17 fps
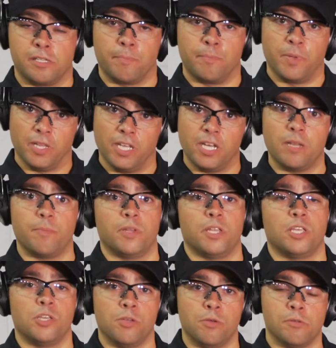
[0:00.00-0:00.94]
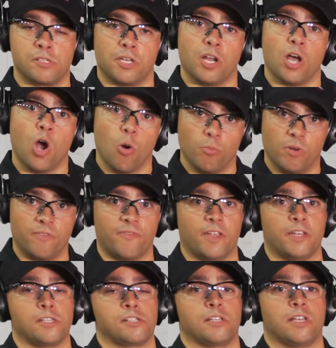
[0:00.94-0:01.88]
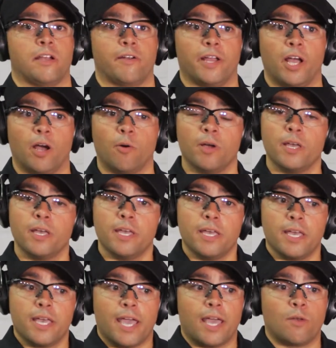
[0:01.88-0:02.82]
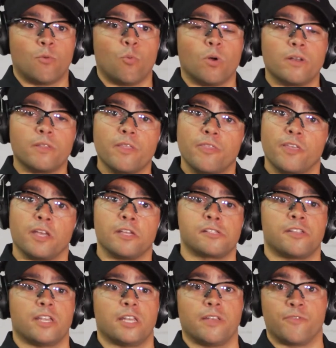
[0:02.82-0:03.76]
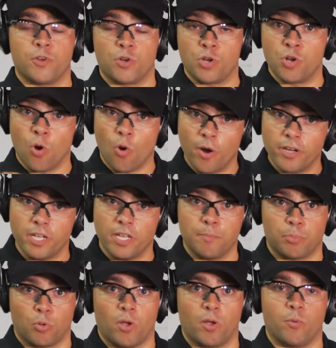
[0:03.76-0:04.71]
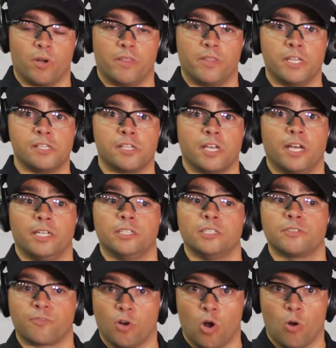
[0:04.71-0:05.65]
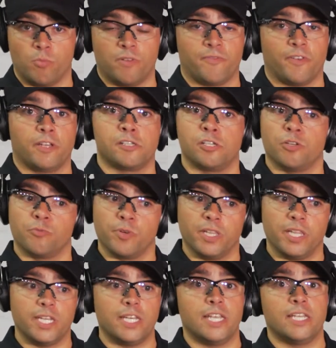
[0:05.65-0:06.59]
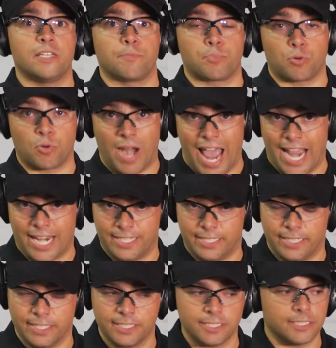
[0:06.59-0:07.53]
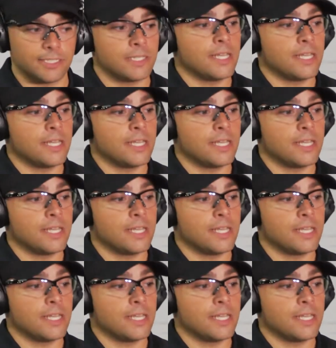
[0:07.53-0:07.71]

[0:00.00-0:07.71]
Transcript: ability to be used in a home defense scenario. And one of the things that if you're going to employ one of these guns for home defense, you really need to practice